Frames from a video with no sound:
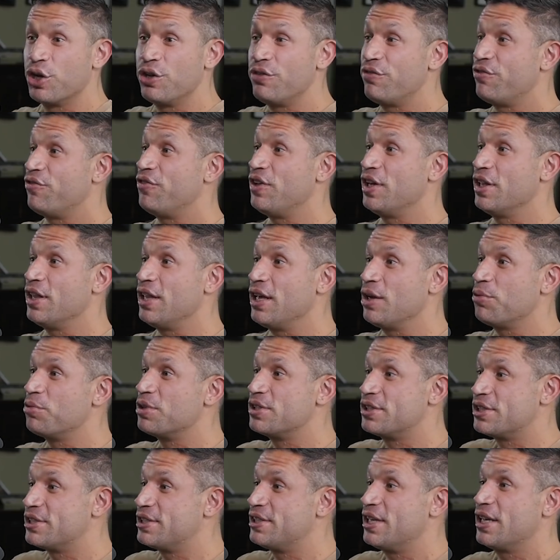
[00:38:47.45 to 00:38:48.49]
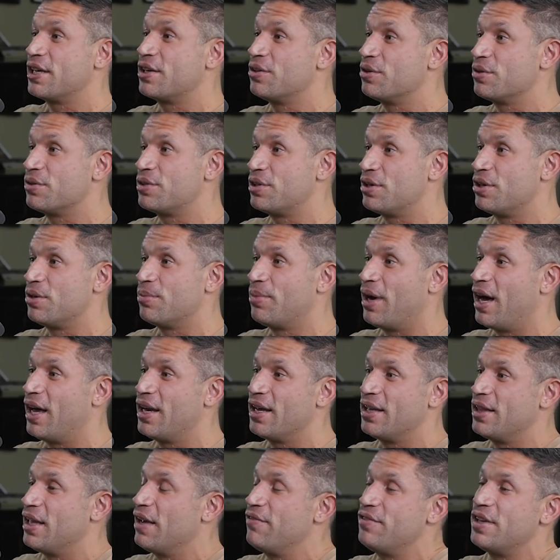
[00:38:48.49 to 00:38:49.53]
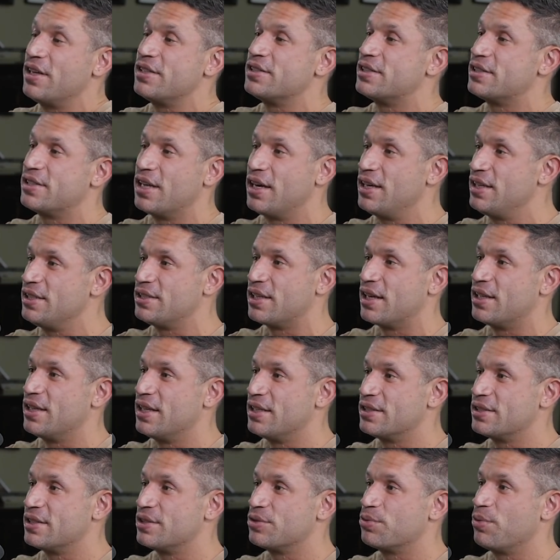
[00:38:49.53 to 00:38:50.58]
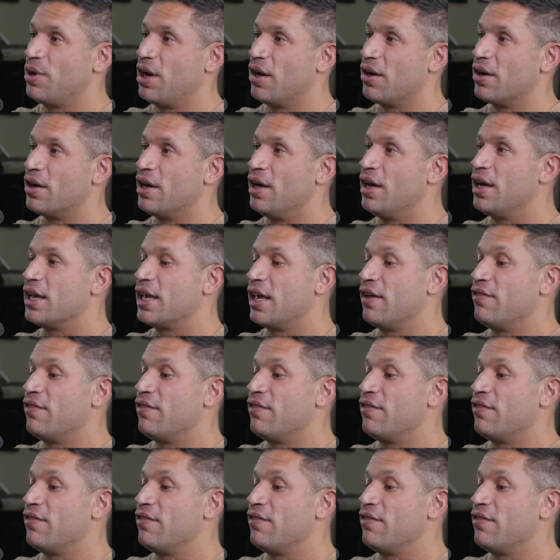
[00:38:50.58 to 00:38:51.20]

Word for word: good feeling would signal to your body, and they've done studies on this as well,